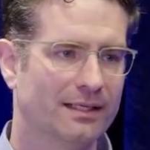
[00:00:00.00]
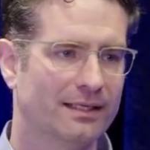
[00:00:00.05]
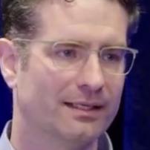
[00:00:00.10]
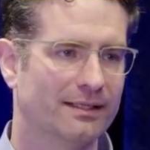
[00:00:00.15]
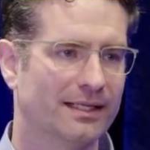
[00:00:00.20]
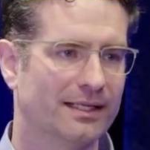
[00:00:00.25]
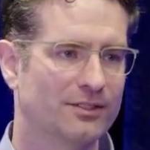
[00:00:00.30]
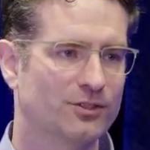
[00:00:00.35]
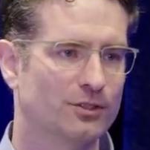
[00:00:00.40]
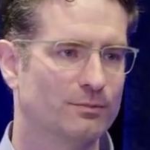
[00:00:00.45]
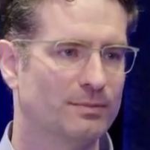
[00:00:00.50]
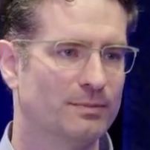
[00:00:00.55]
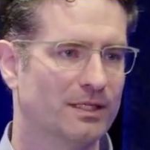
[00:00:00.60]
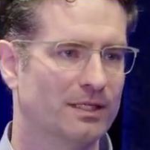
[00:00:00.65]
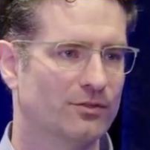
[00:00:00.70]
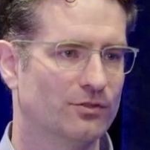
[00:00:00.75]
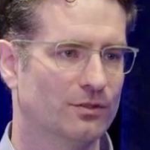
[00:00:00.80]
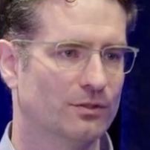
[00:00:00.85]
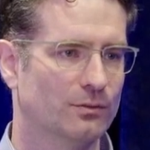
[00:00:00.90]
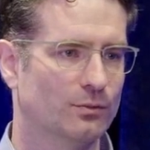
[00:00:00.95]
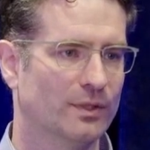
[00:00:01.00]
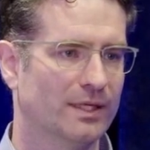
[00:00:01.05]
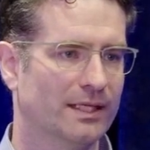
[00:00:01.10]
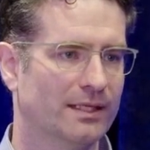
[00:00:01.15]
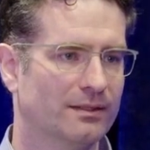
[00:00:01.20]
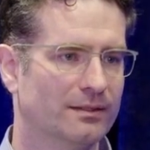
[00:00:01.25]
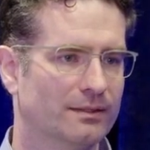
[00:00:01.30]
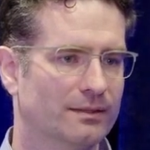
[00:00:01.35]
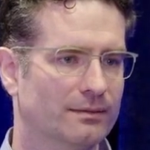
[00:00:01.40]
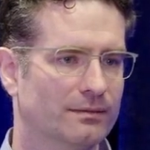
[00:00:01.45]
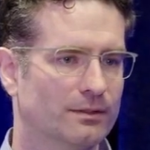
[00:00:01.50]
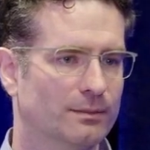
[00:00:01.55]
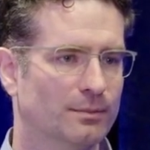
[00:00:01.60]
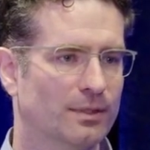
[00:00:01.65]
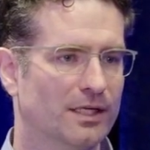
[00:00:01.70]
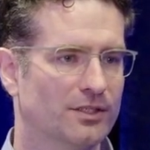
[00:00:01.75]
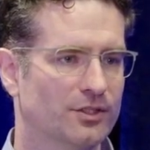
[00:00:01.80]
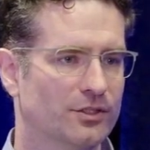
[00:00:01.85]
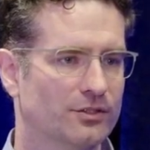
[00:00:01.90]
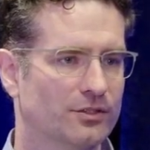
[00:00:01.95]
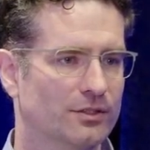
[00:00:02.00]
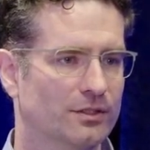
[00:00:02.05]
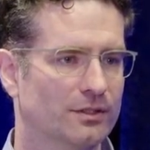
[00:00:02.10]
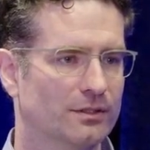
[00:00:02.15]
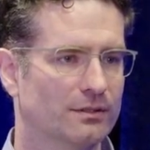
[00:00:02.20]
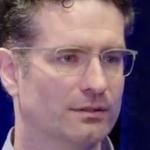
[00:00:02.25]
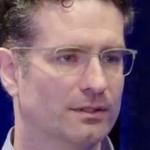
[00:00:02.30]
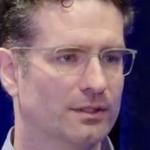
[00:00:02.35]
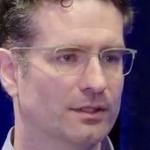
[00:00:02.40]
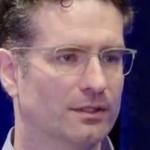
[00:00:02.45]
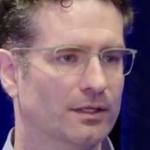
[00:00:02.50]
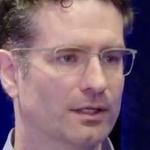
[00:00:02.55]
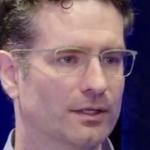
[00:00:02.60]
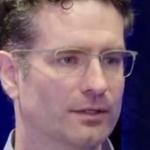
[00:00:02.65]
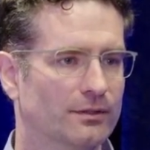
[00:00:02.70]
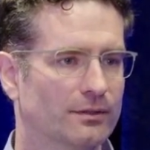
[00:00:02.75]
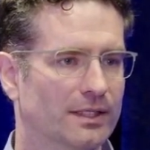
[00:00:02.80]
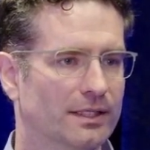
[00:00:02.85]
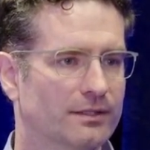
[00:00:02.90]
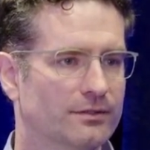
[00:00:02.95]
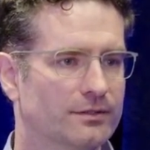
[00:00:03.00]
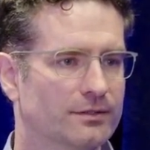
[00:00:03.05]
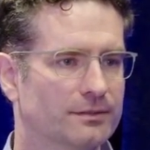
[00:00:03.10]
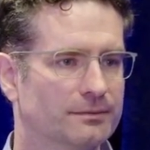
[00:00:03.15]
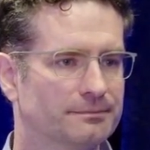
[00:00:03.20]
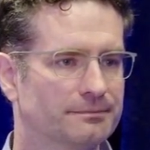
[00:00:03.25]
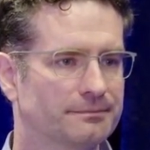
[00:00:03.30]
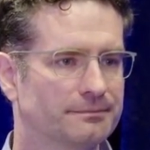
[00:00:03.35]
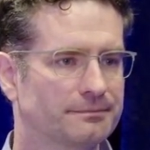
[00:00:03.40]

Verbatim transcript: and that's just because of the way the, the projects are, are authorized.